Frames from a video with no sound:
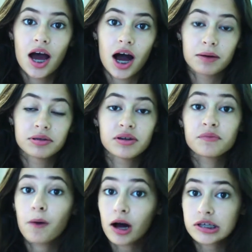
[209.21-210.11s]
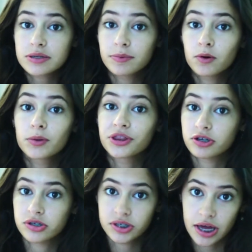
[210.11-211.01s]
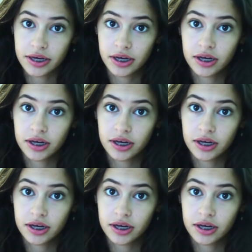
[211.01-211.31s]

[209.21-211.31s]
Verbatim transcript: um, and if possible, what they're saying,